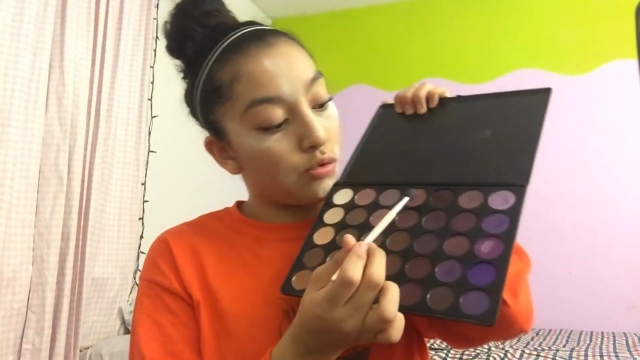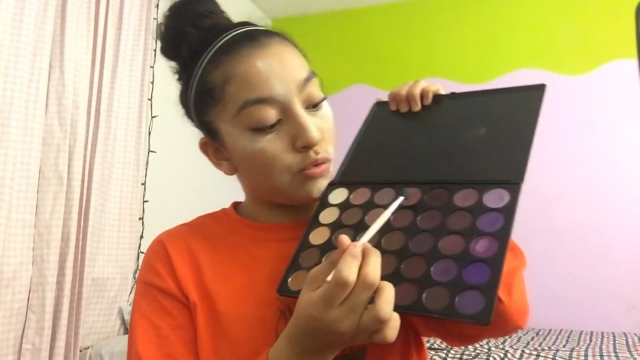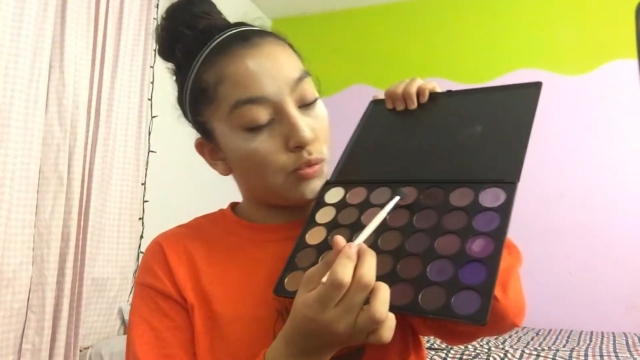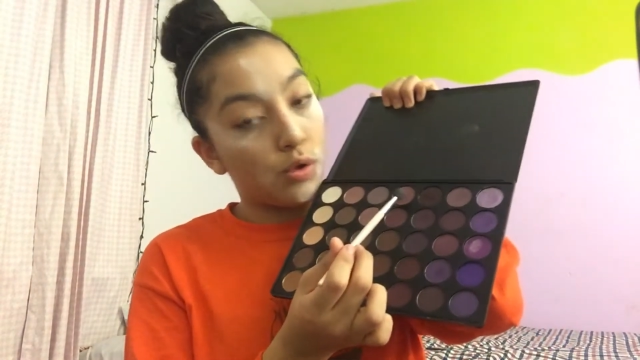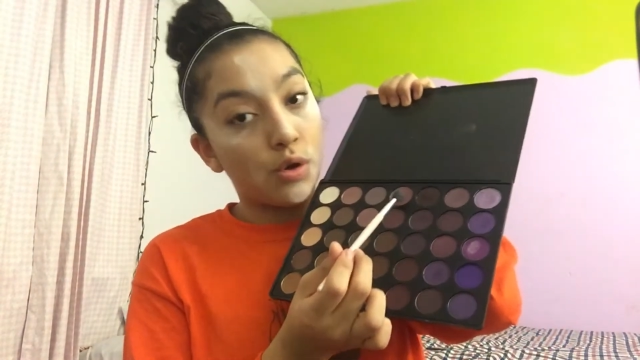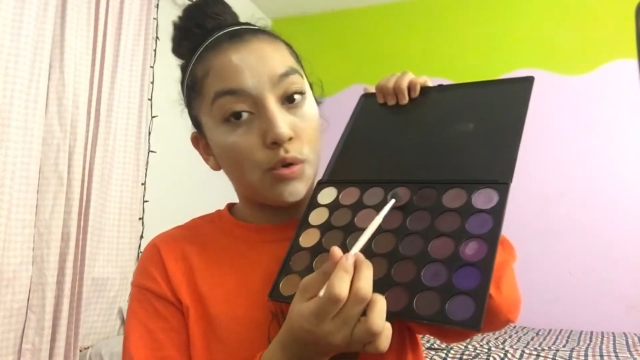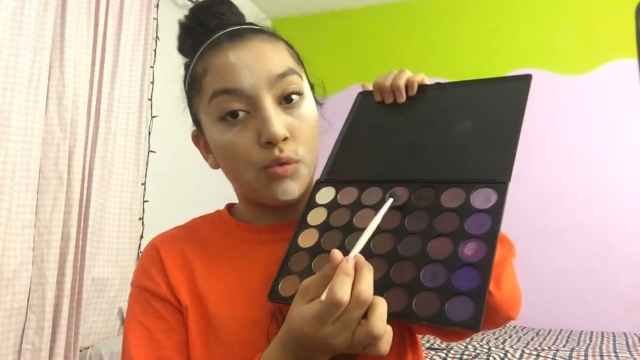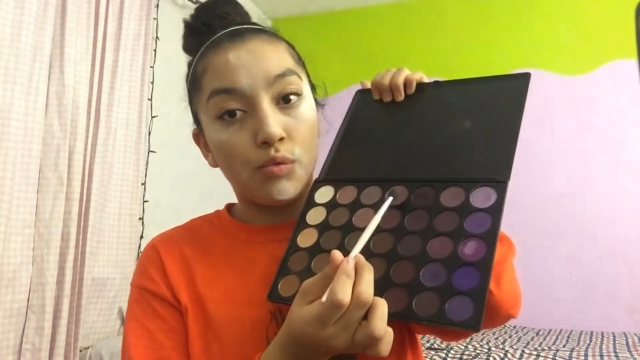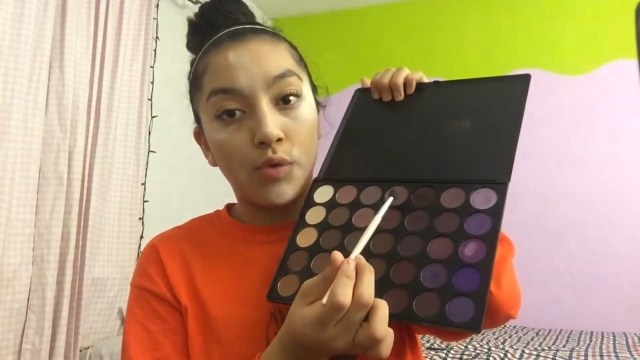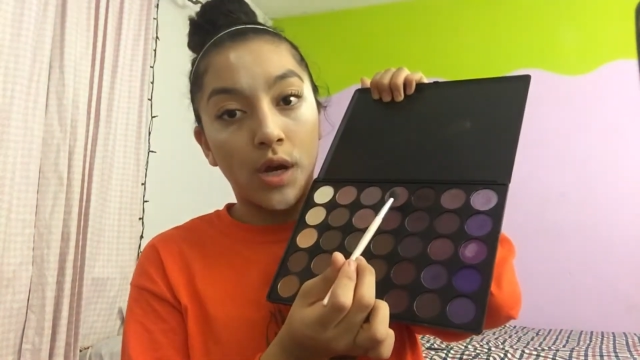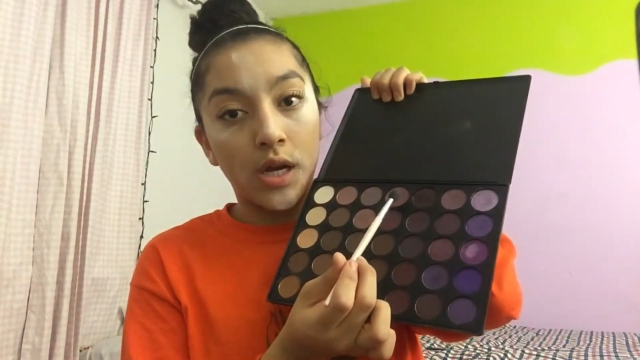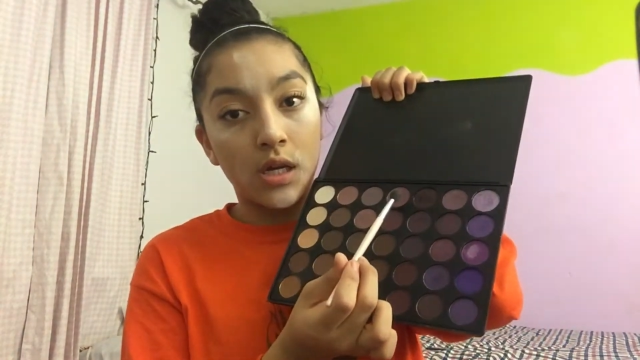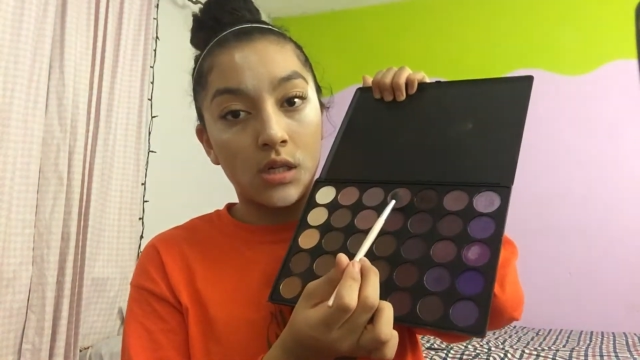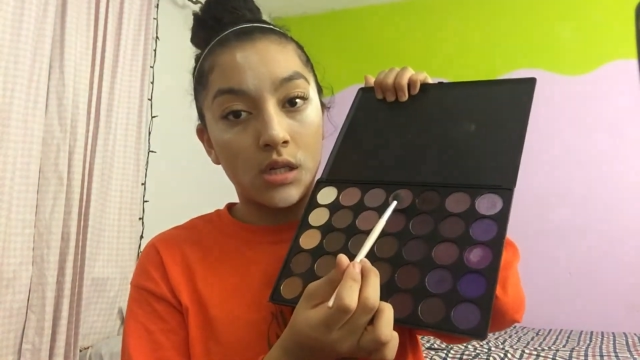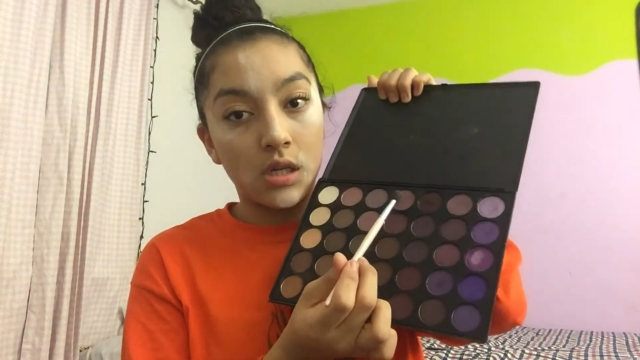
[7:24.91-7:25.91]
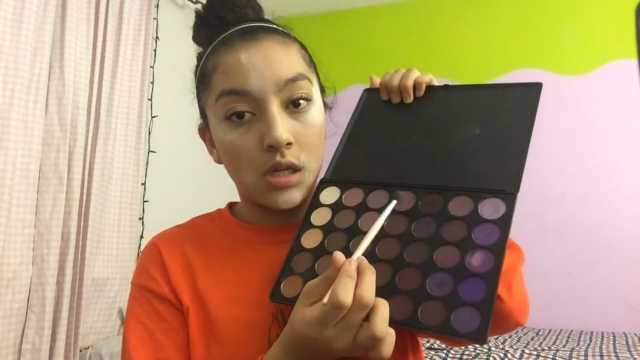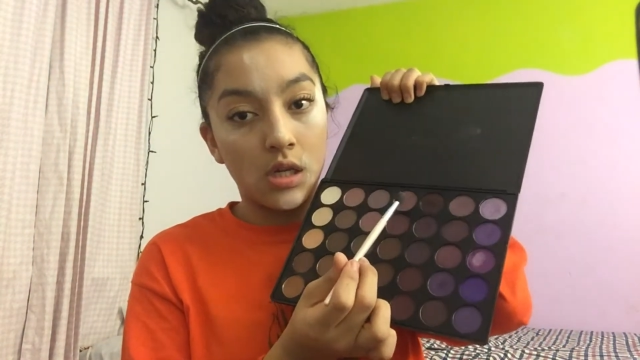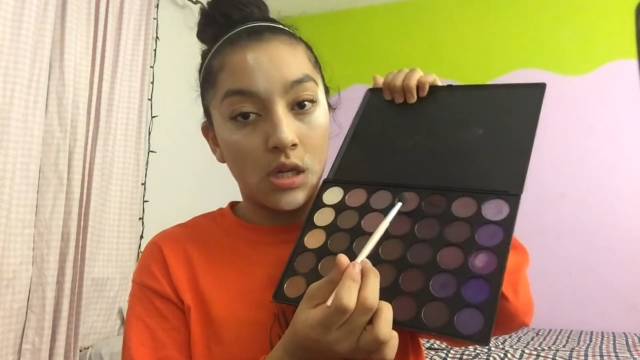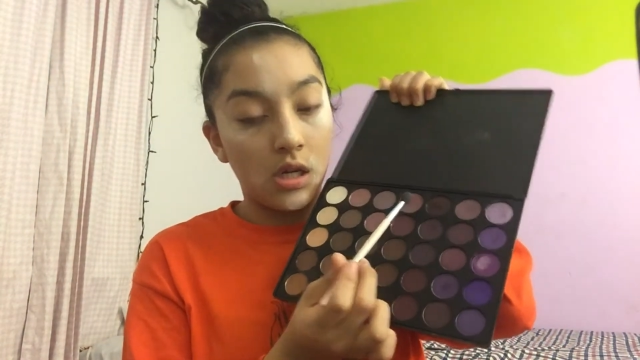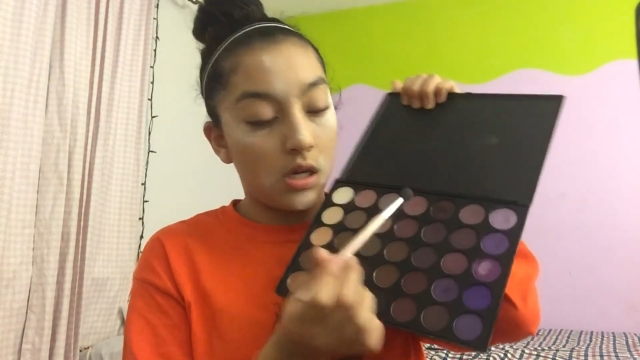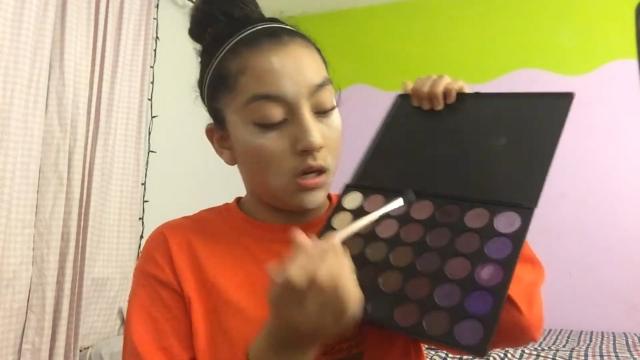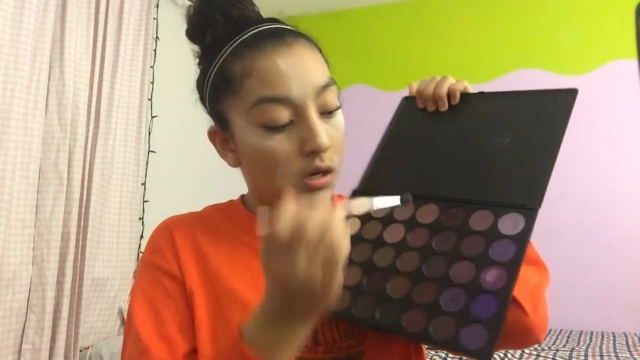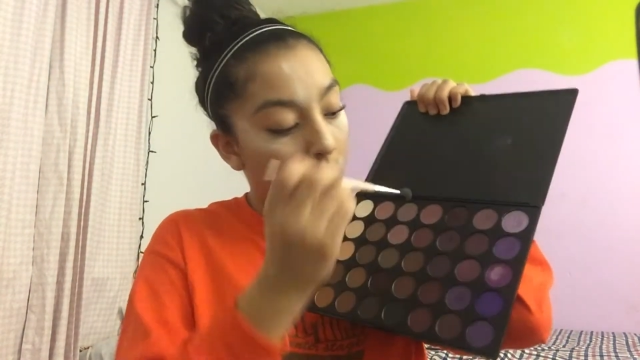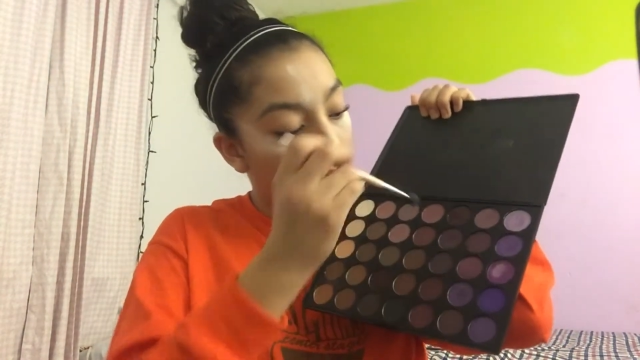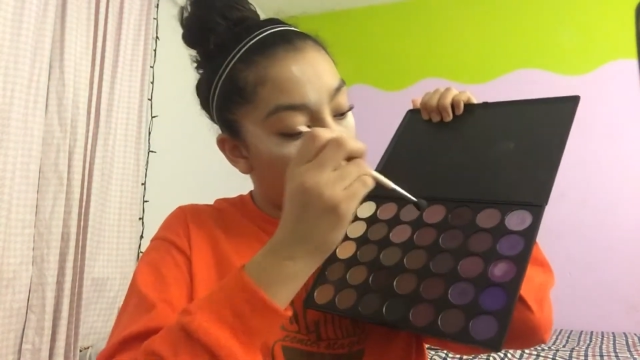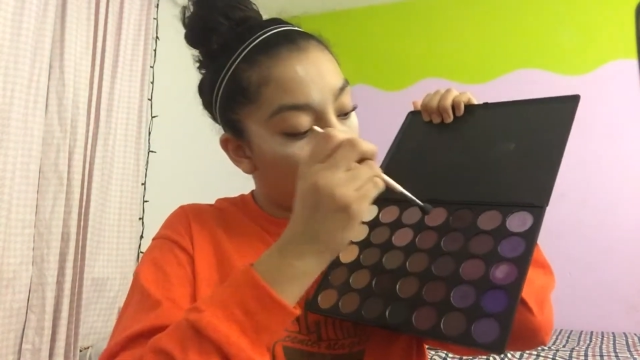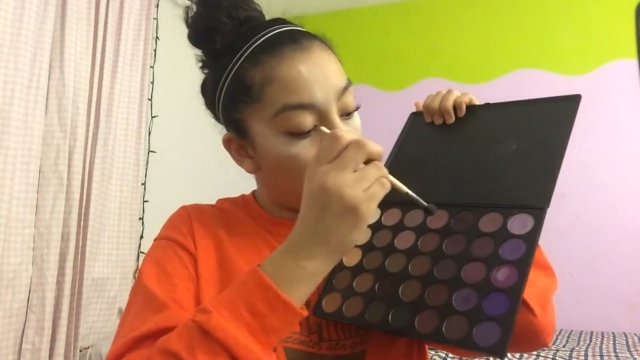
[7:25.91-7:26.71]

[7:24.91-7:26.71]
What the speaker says: one right here,